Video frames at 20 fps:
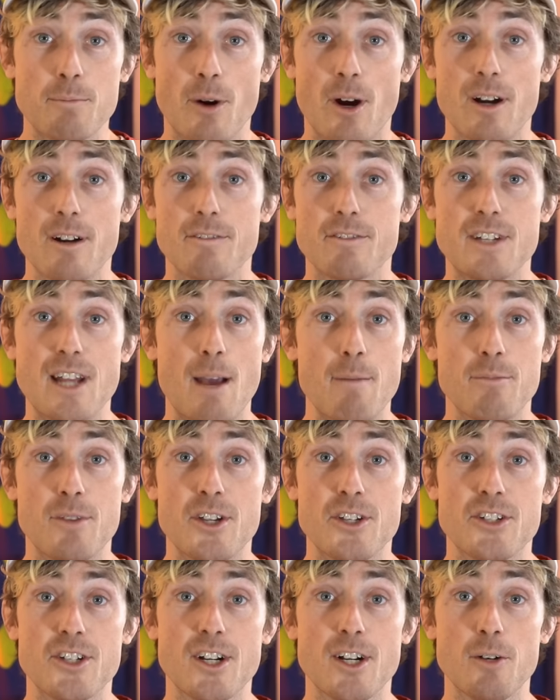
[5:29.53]
part of TEP
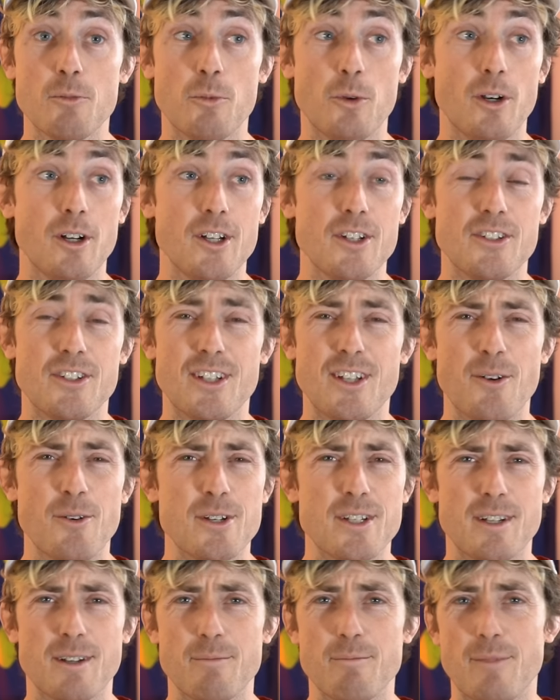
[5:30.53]
this year was there
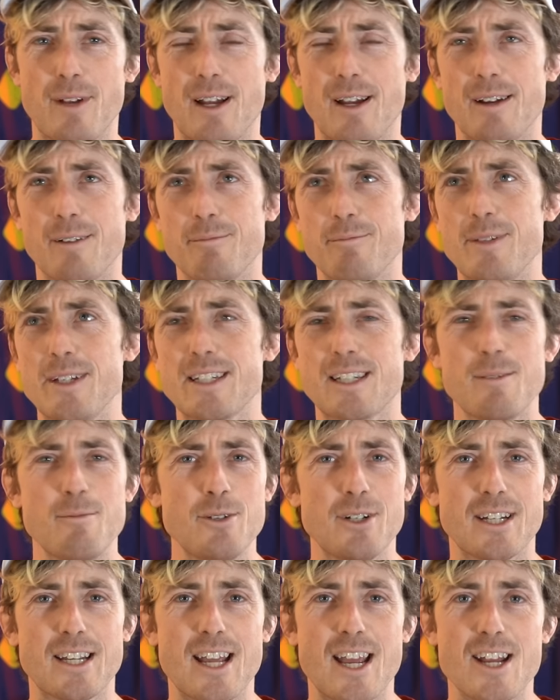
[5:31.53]
was a
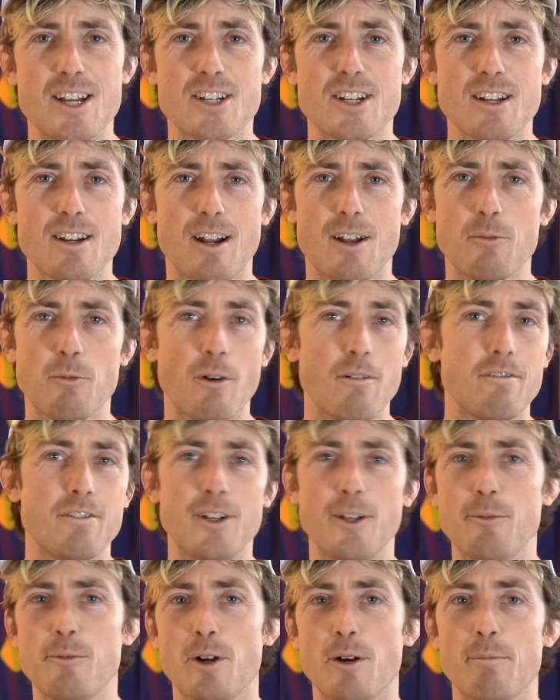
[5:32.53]
miscommunication on what
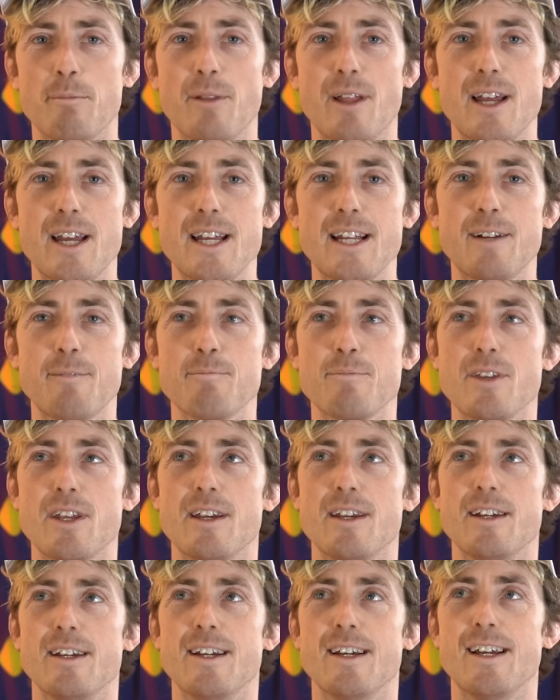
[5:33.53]
field we were playing,
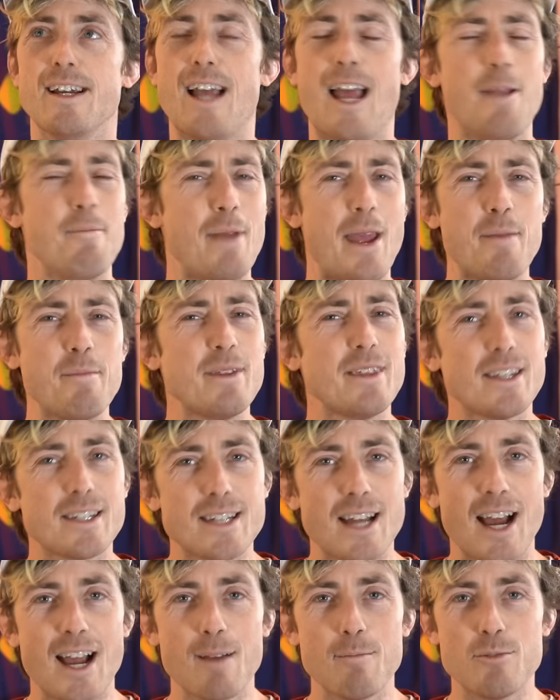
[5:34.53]
and maybe the
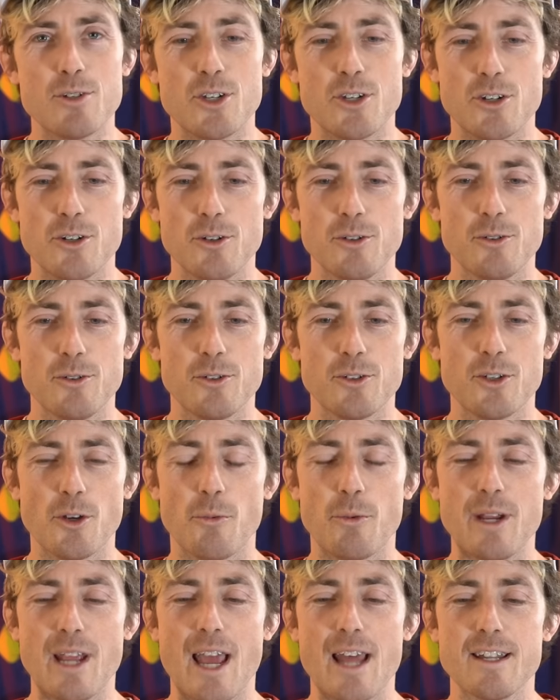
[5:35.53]
time too. So
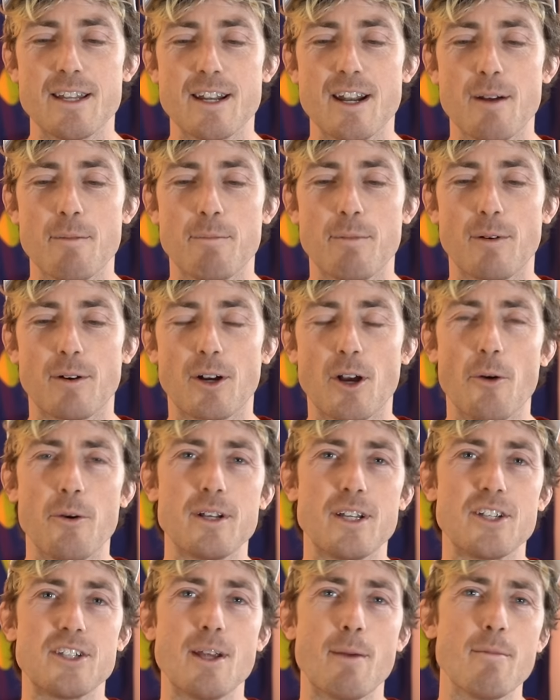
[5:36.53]
we ended up going
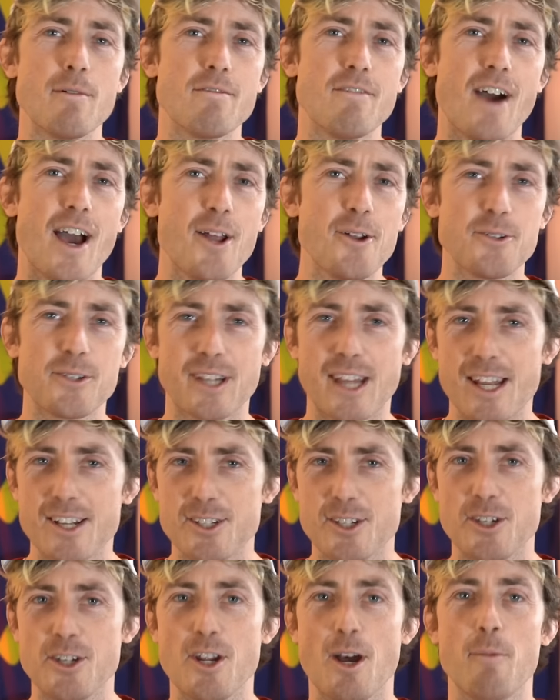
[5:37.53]
to semifinals
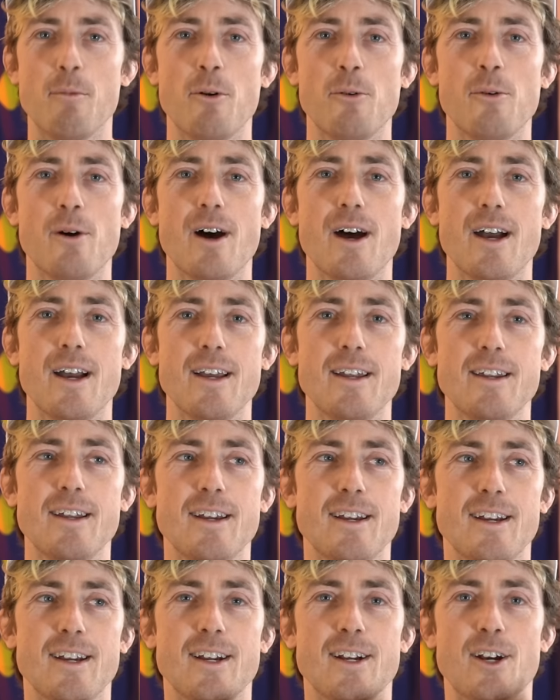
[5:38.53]
against double wide.
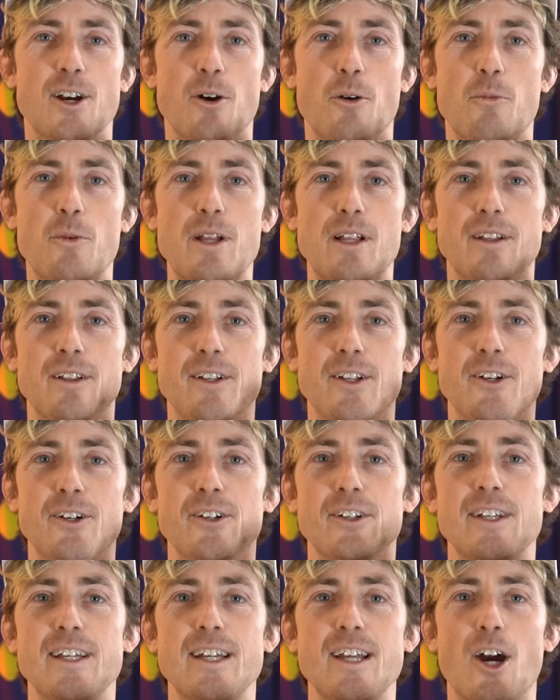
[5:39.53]
We
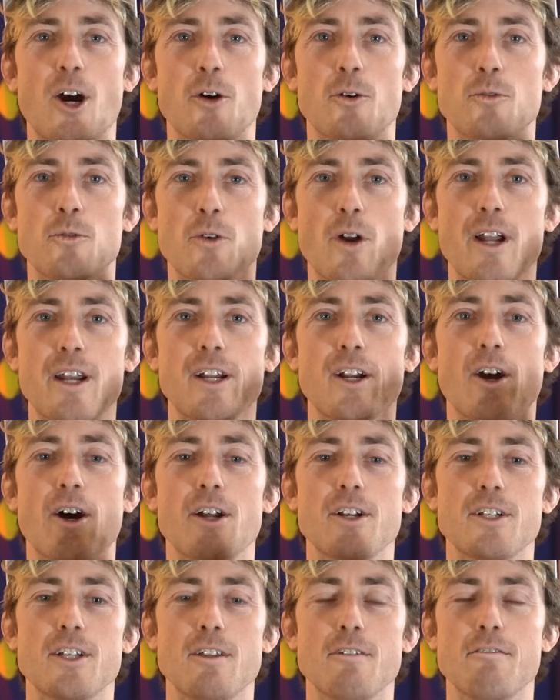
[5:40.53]
literally are running
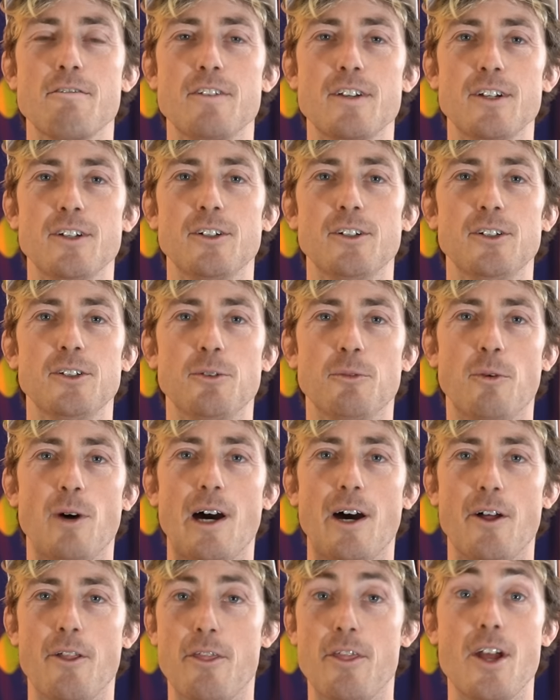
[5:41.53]
onto the field
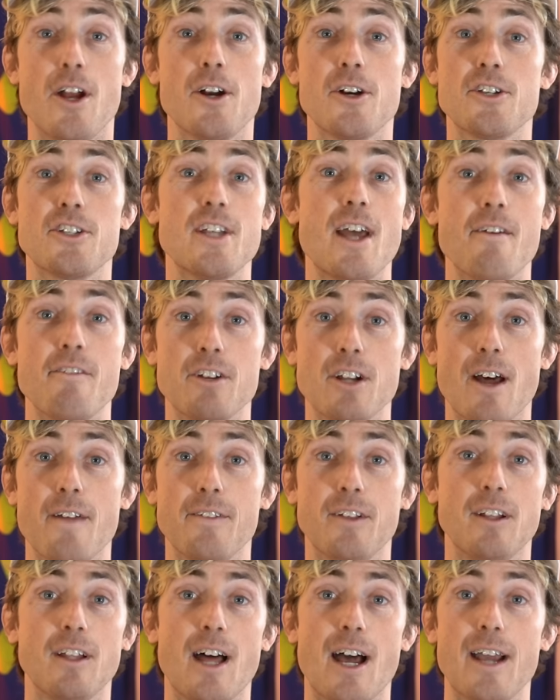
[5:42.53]
while they're seven on
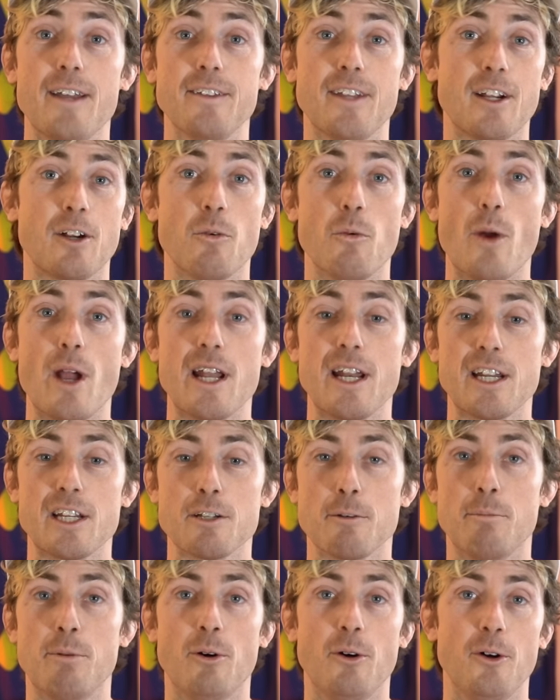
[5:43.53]
the line, like waiting to
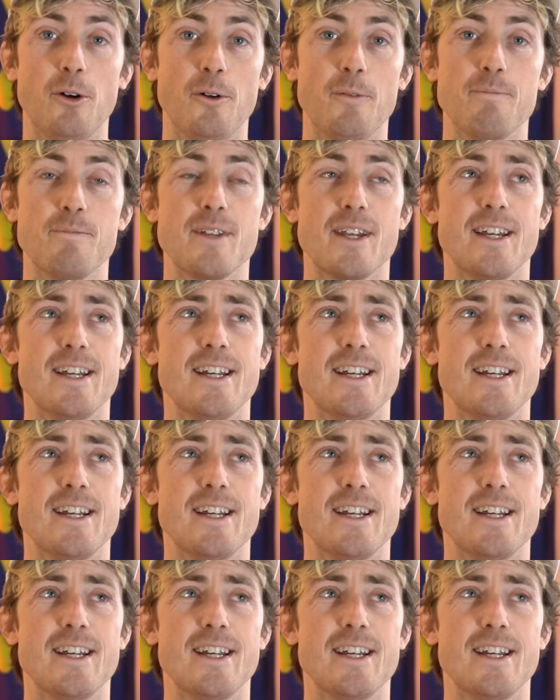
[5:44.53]
pull.